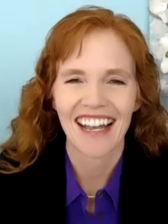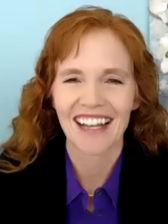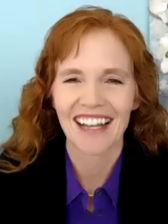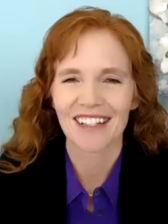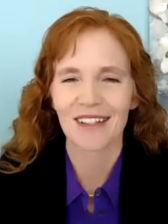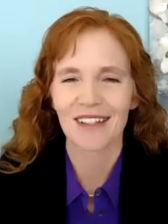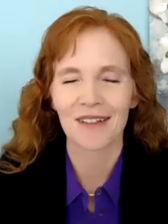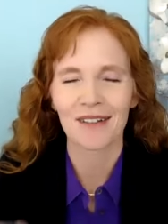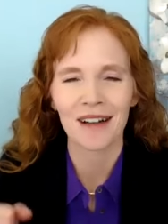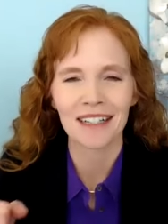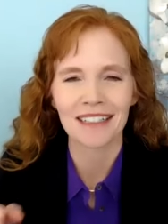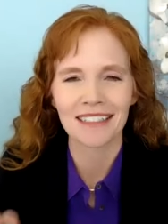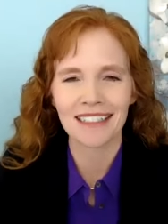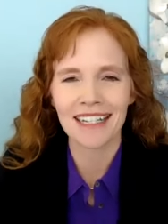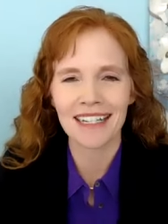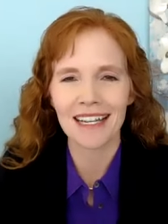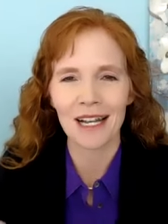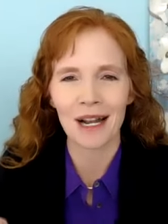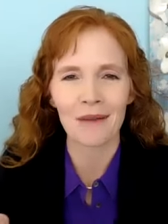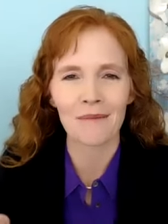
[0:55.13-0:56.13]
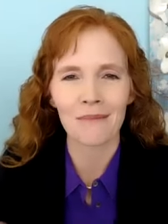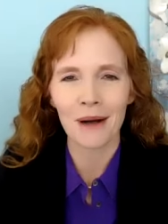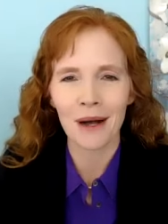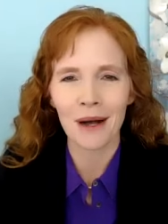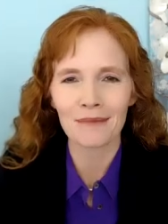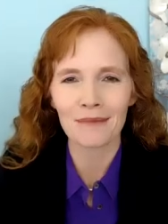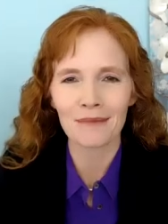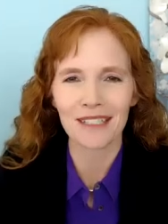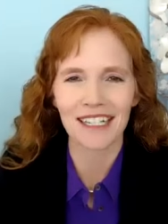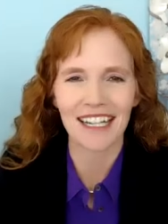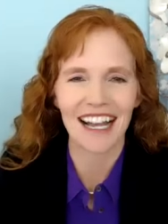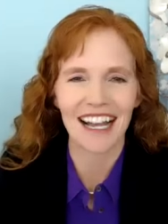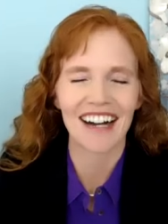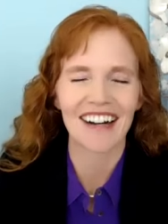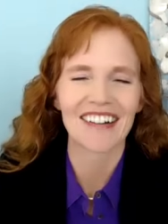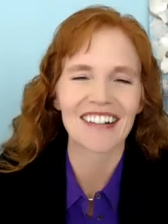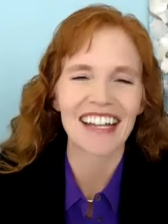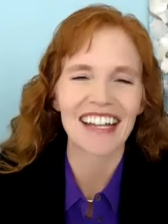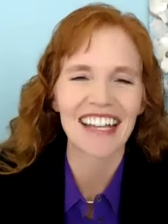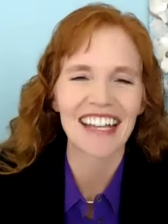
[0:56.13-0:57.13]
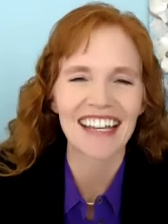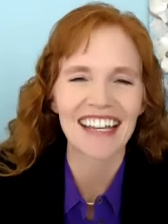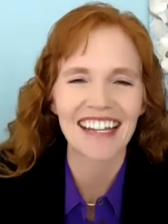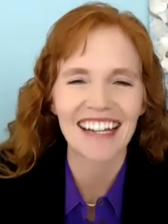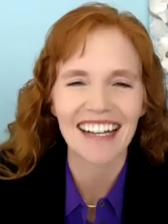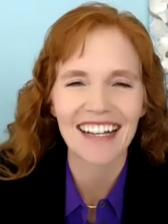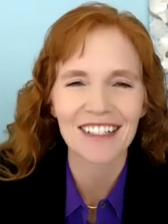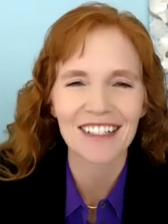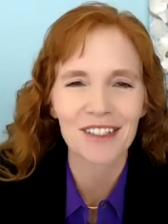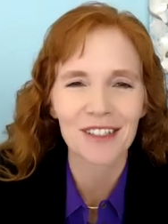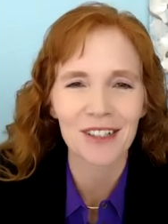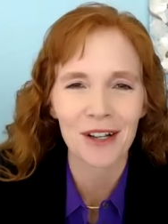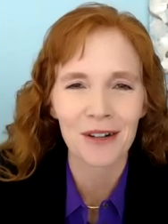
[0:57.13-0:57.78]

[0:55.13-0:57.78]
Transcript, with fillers: And so I did. I pumped it out and I had